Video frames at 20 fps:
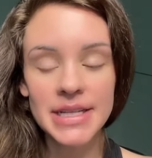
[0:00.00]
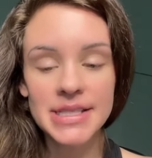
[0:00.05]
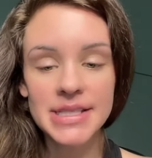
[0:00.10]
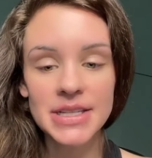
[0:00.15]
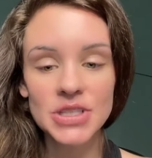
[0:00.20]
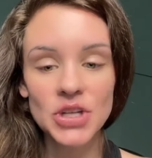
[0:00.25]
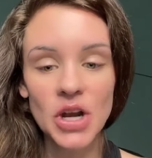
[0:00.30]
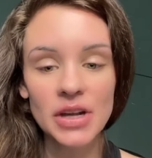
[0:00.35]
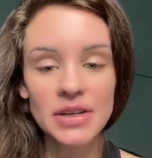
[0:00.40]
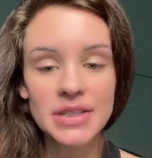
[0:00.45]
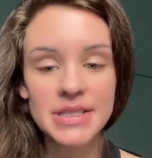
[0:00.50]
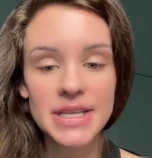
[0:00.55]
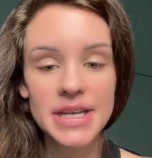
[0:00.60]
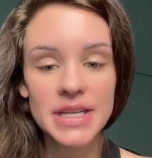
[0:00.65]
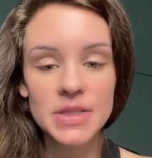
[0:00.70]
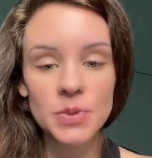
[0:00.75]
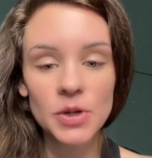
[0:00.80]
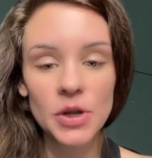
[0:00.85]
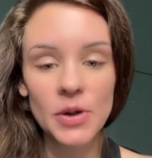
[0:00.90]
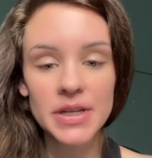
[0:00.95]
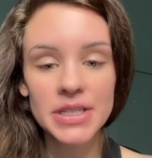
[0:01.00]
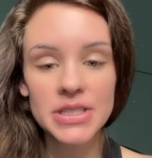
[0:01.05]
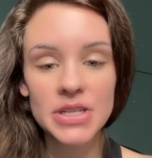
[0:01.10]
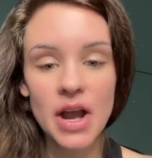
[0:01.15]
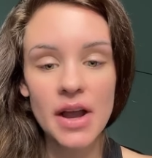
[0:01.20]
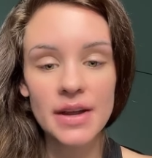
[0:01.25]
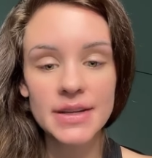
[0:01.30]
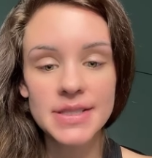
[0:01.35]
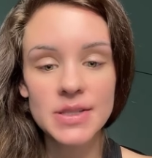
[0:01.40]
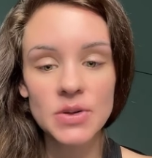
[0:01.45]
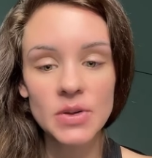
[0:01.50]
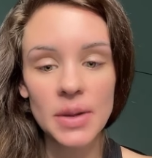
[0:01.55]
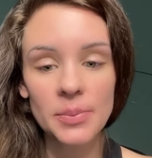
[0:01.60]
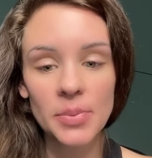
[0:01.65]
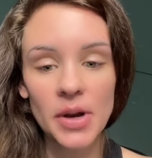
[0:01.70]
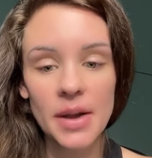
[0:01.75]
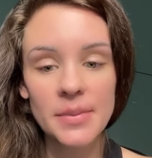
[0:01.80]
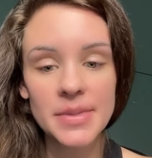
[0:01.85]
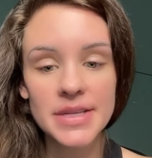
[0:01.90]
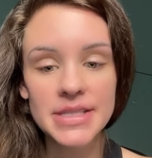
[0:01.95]
Let's see. Charles says, We're going to talk soon. I
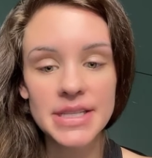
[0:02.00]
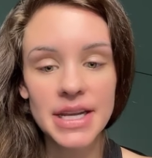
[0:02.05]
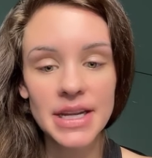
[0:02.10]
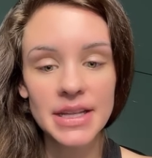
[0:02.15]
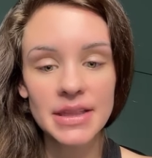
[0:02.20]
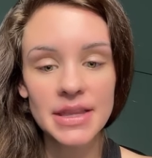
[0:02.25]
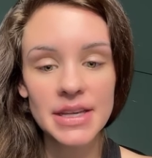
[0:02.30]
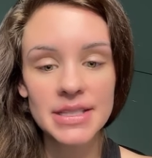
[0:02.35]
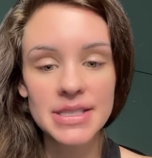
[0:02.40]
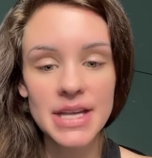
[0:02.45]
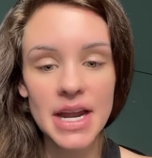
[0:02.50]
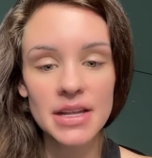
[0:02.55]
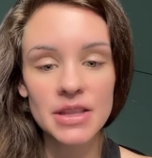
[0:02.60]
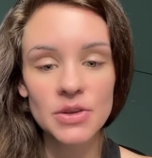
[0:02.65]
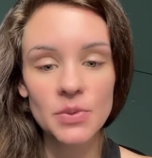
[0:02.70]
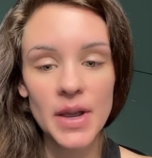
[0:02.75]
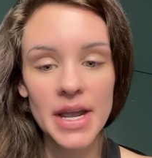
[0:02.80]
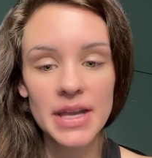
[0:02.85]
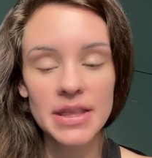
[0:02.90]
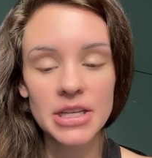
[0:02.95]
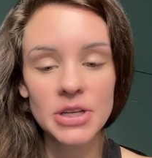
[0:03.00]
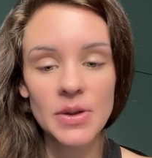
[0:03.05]
promise getting things out of the way.